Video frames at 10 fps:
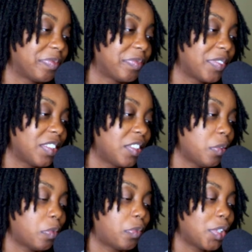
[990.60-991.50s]
Do
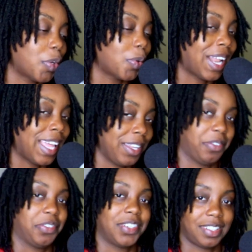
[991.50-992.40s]
it for your
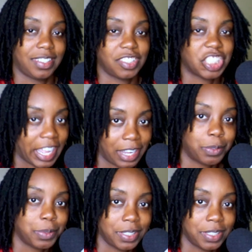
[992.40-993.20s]
life, child.